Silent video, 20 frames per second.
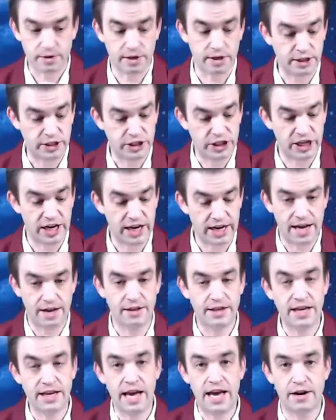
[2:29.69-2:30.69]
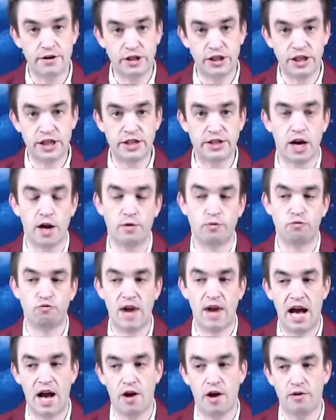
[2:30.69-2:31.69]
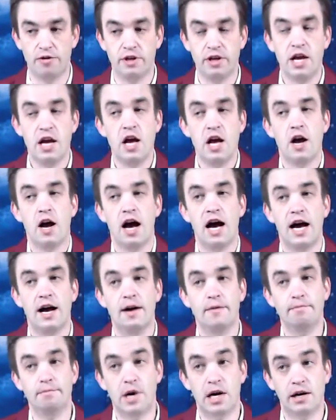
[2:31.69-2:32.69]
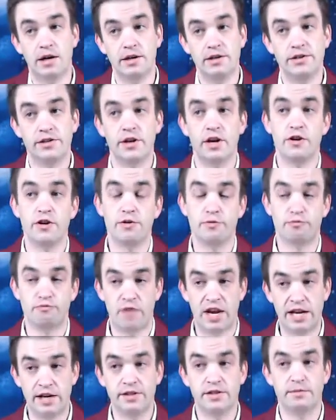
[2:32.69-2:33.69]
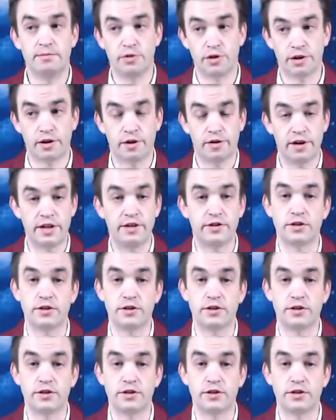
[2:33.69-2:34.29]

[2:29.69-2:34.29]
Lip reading: We're going to check out the energies around Mars, Uranus, Mercury.